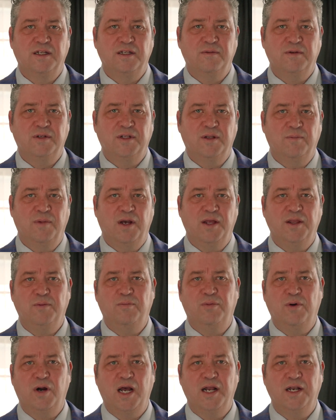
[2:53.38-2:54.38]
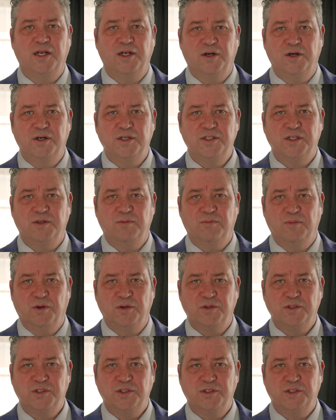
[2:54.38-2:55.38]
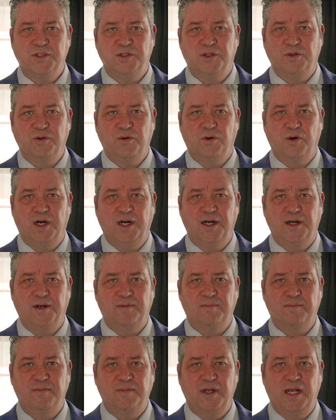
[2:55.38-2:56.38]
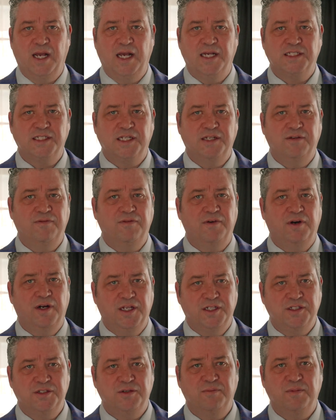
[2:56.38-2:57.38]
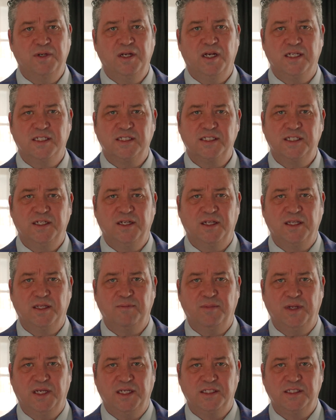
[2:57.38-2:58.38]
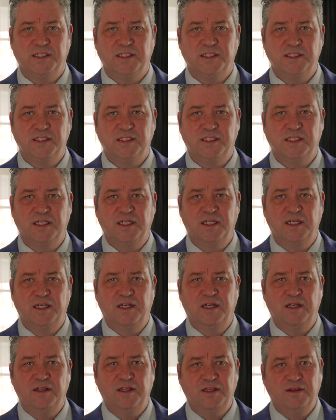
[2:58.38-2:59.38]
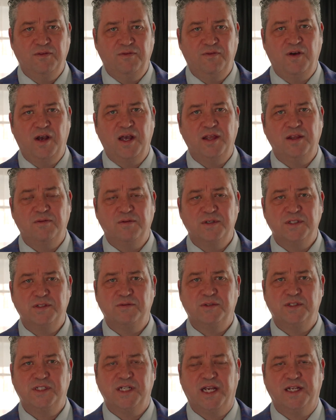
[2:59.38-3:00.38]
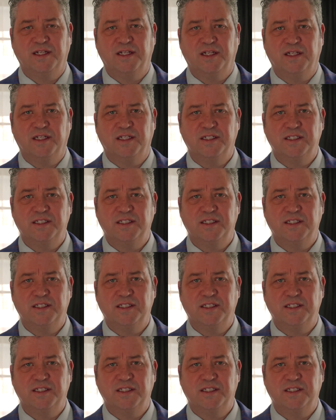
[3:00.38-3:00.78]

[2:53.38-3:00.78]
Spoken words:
The mother brought an urgent motion to the court asking for interim custody on the basis that the father was rejecting the